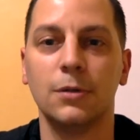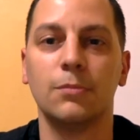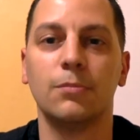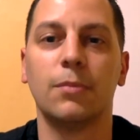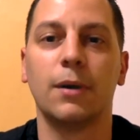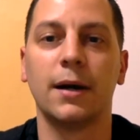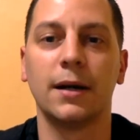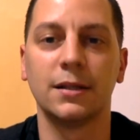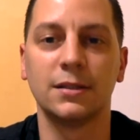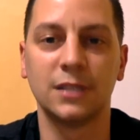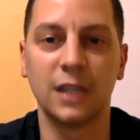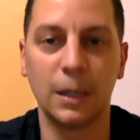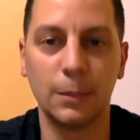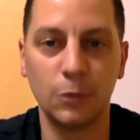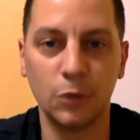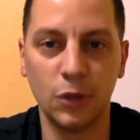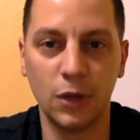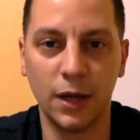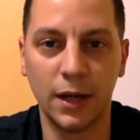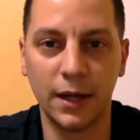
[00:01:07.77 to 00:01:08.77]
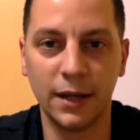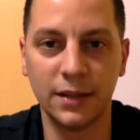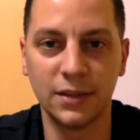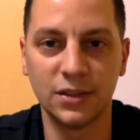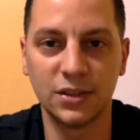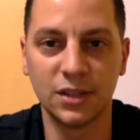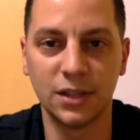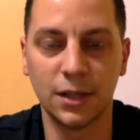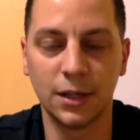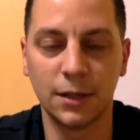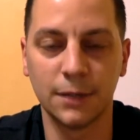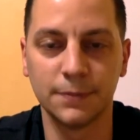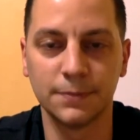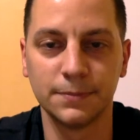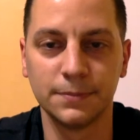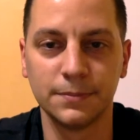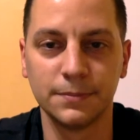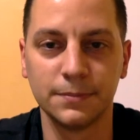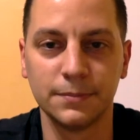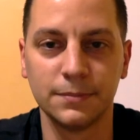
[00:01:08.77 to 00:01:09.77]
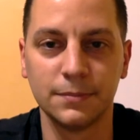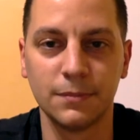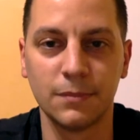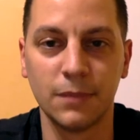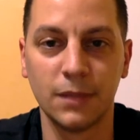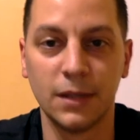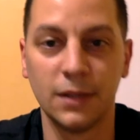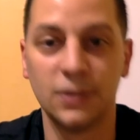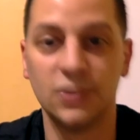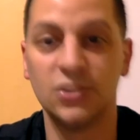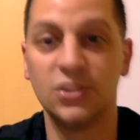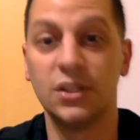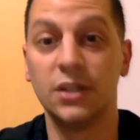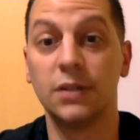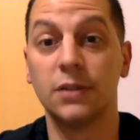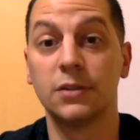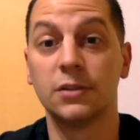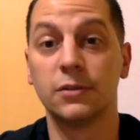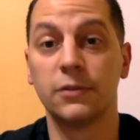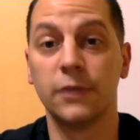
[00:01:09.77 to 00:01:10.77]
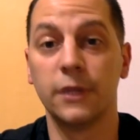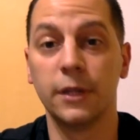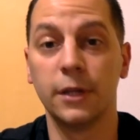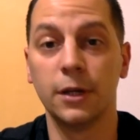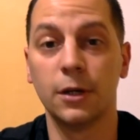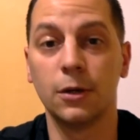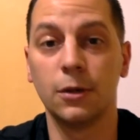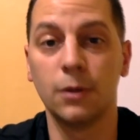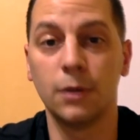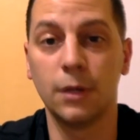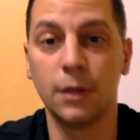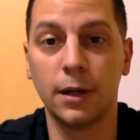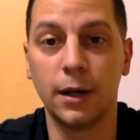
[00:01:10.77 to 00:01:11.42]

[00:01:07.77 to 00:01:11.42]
By the time you guys see this video,